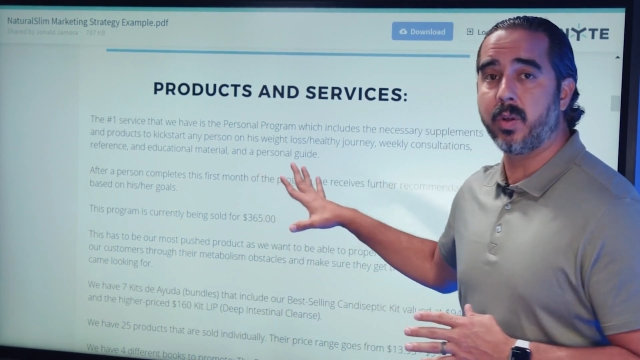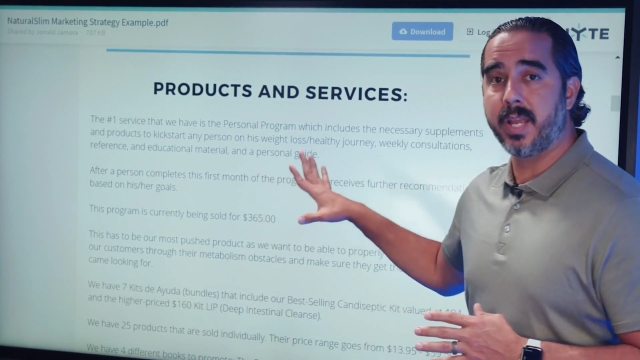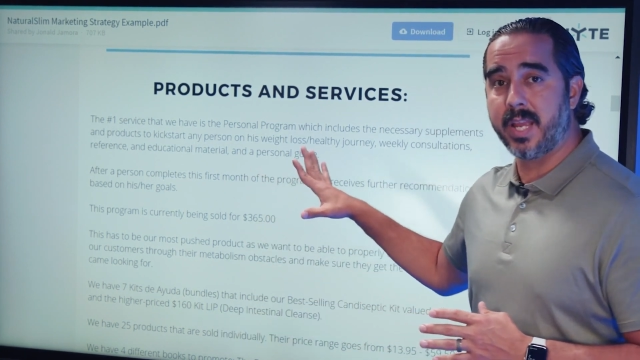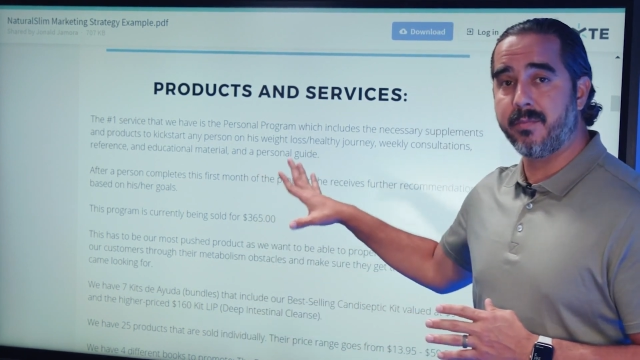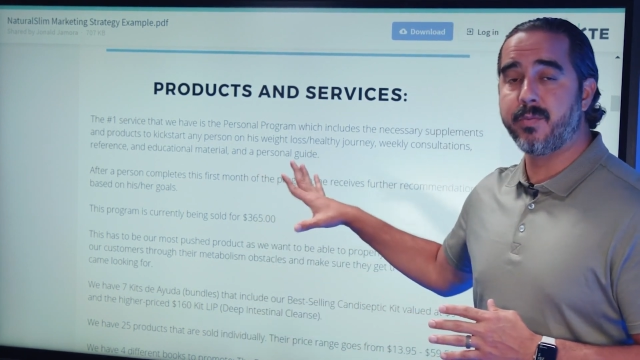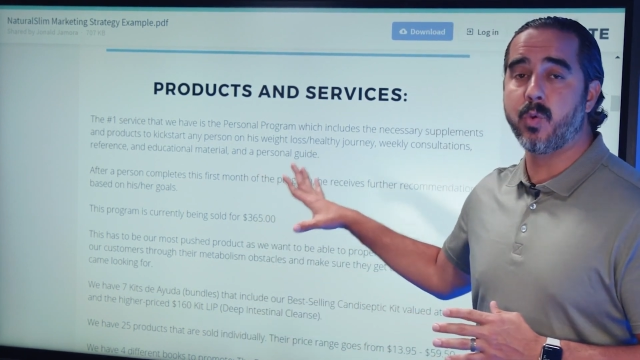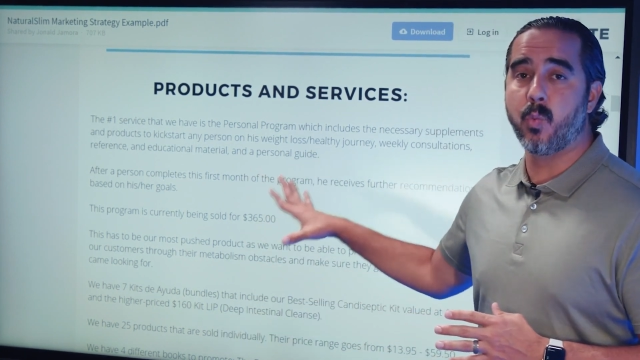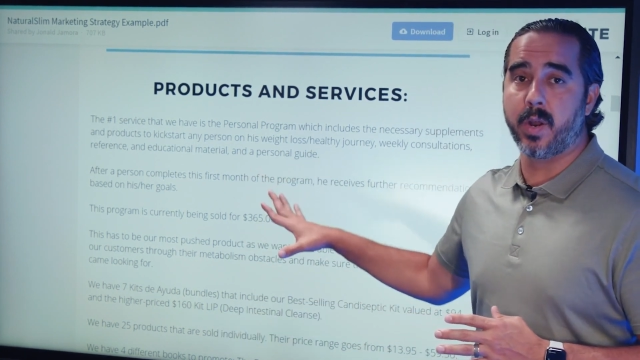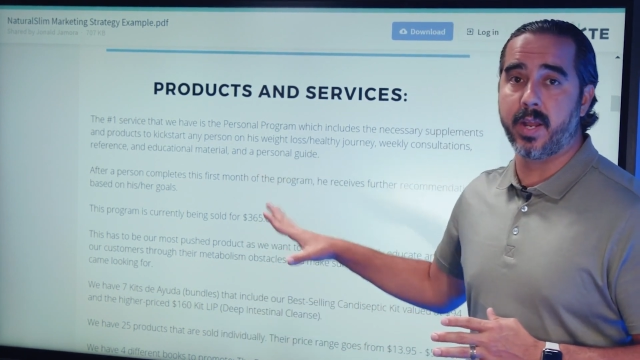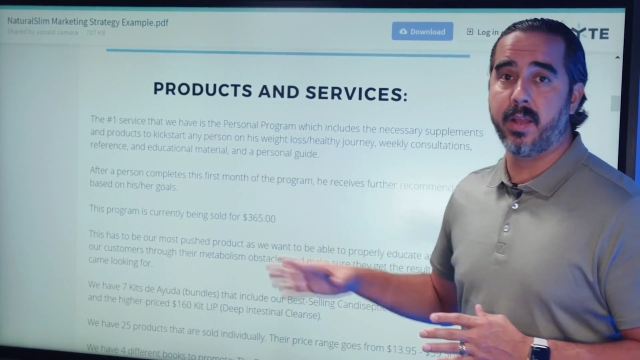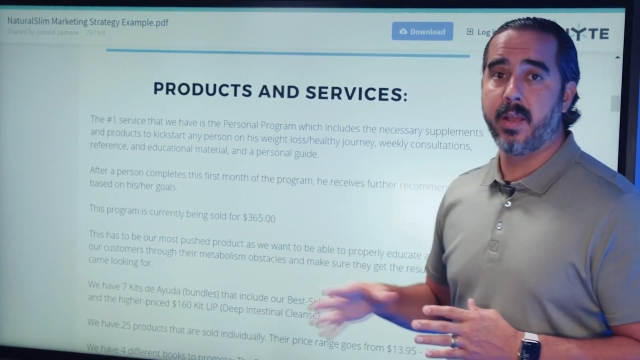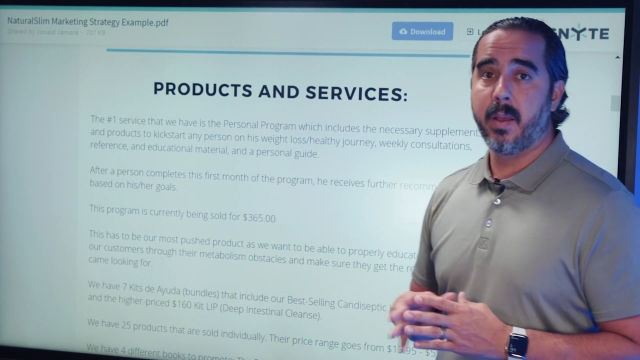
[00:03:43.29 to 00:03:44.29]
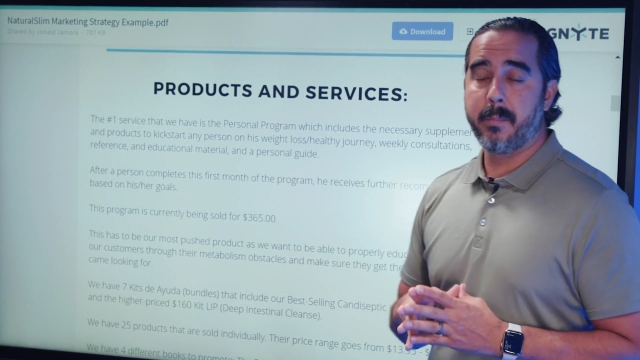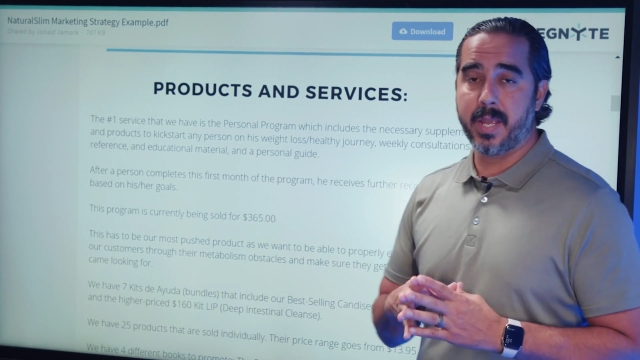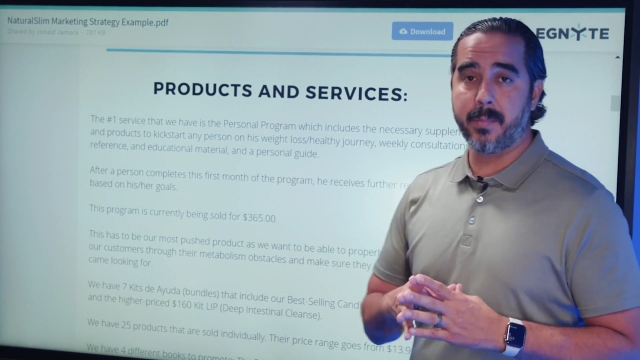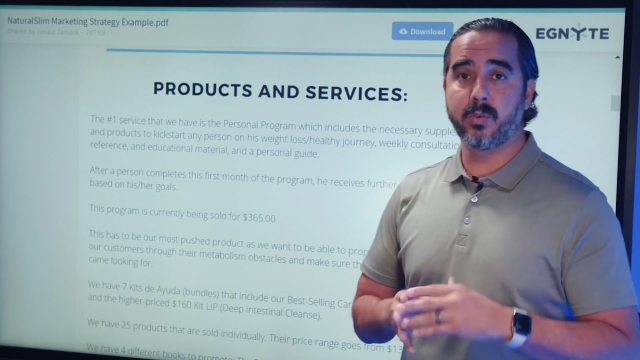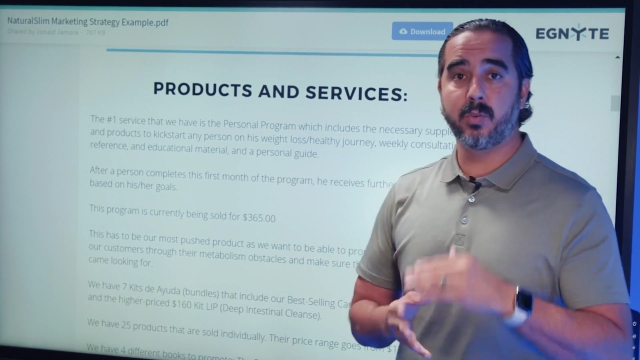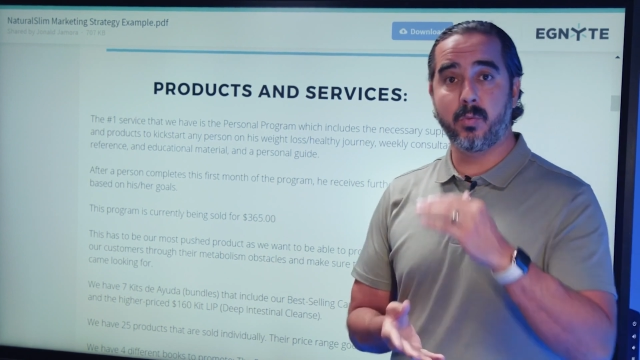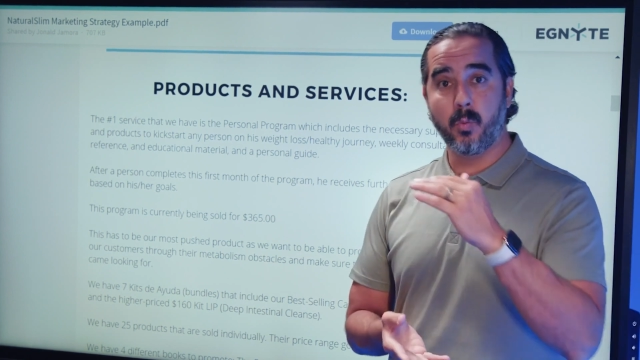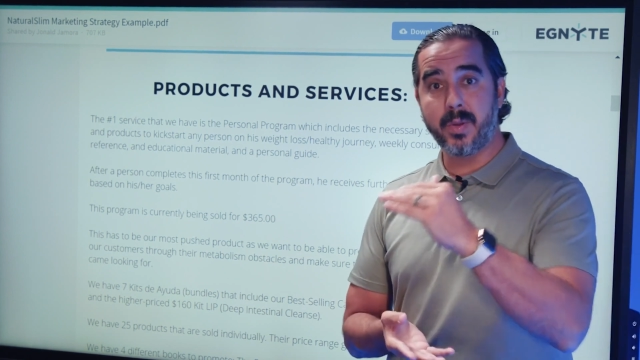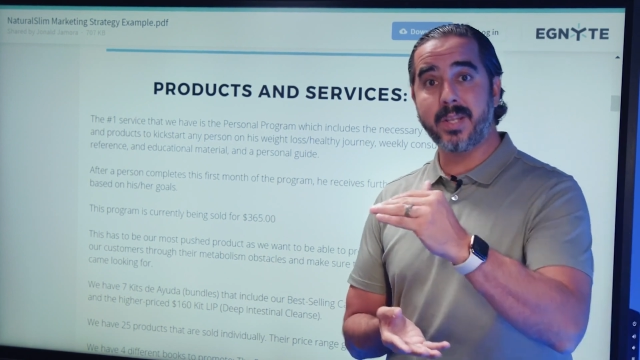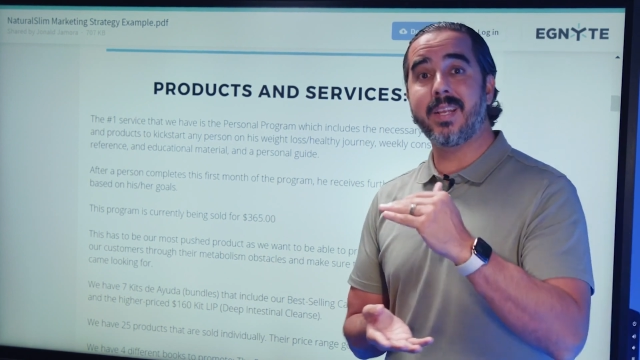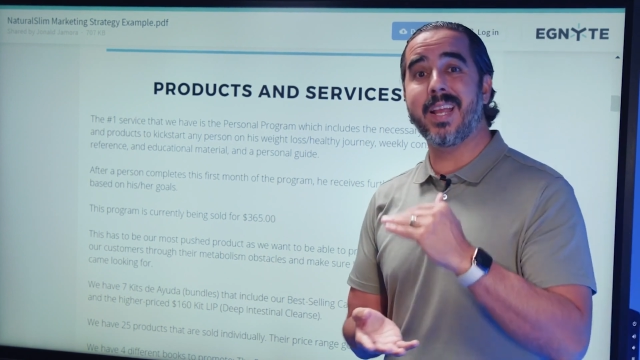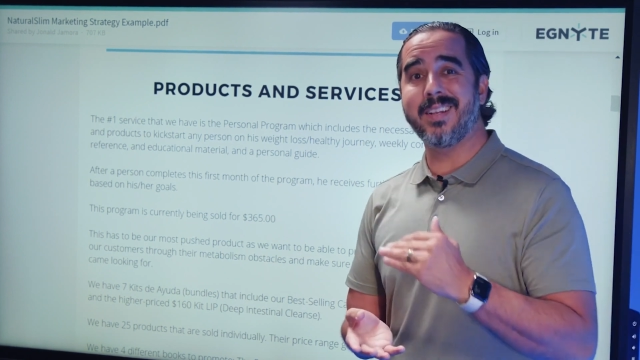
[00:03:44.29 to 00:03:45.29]
if you want to be able to
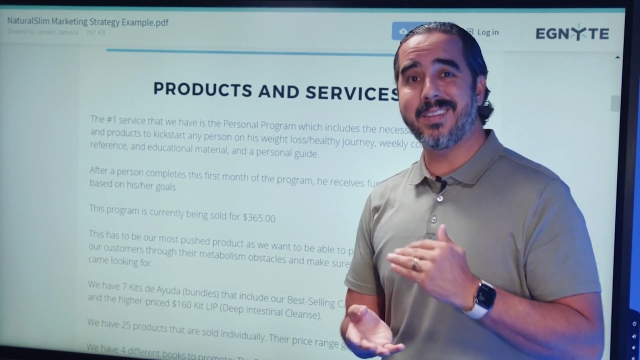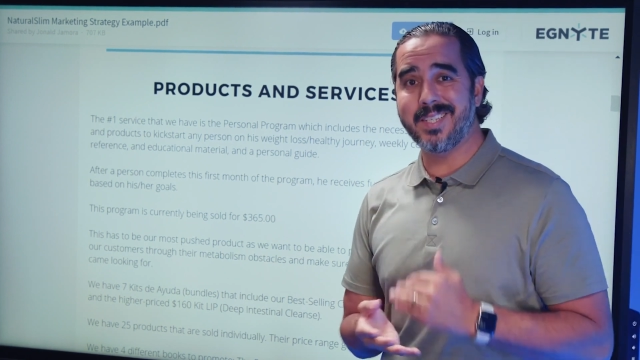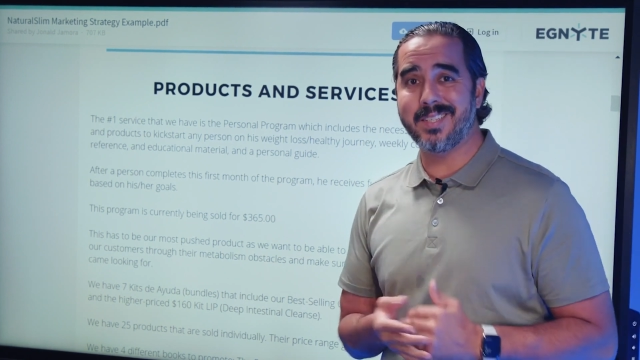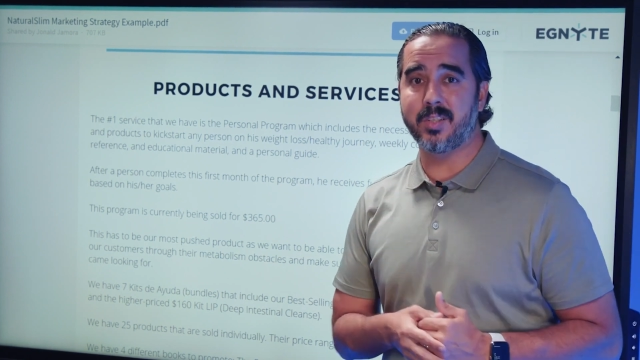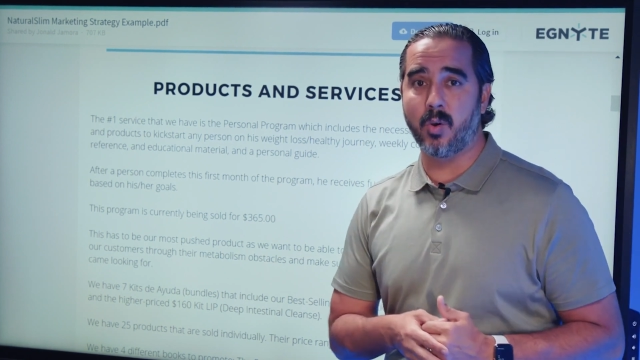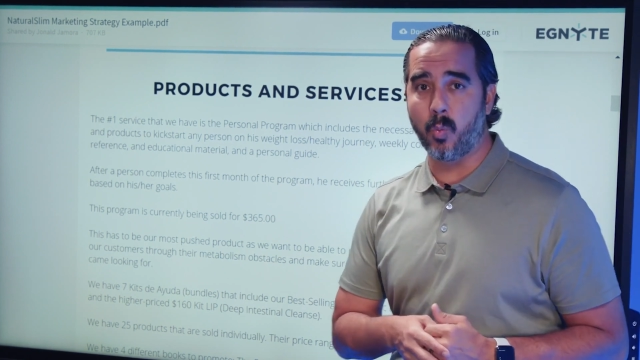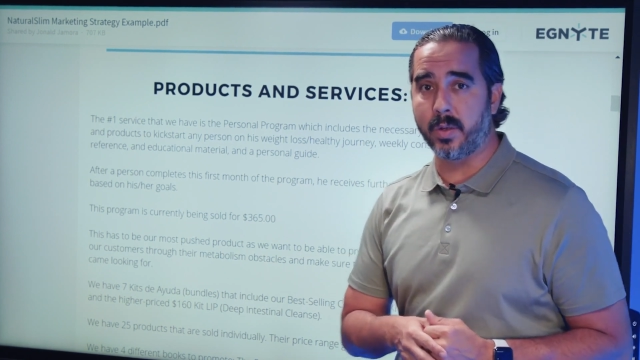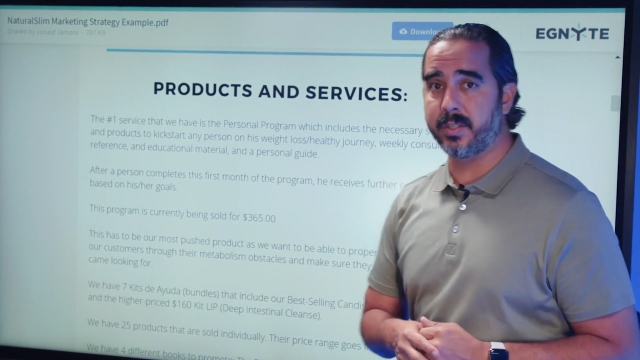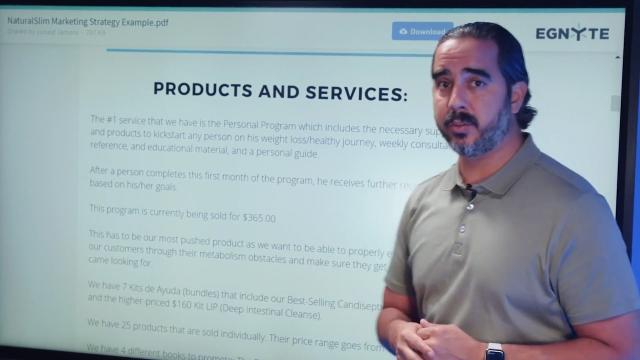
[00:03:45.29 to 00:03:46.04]
read in detail what the